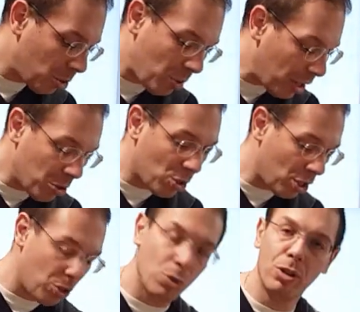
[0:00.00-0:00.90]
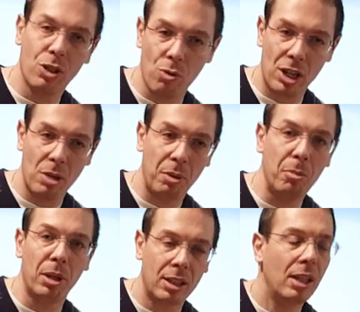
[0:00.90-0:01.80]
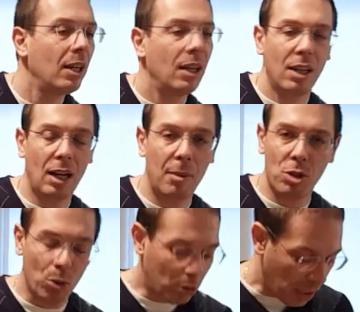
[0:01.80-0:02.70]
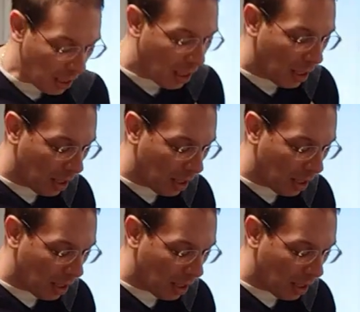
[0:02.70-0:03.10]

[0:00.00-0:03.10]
we are used to this recipe, but absolutely